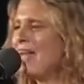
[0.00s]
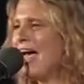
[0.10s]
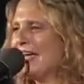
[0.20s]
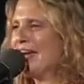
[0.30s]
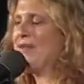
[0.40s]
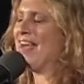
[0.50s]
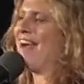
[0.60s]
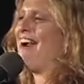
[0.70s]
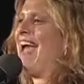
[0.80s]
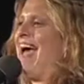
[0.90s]
I go
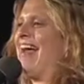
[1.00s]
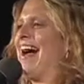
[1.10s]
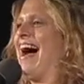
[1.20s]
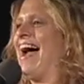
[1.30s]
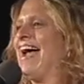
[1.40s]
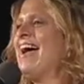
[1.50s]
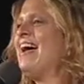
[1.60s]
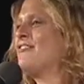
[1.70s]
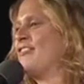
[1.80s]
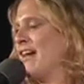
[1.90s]
there and I
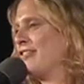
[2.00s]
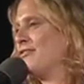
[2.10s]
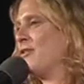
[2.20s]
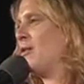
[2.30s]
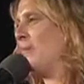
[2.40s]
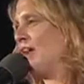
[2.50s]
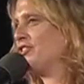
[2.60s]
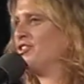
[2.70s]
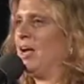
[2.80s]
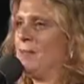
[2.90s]
fill out the form, why
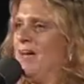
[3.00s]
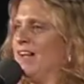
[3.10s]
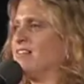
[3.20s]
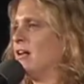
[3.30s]
should you get picked?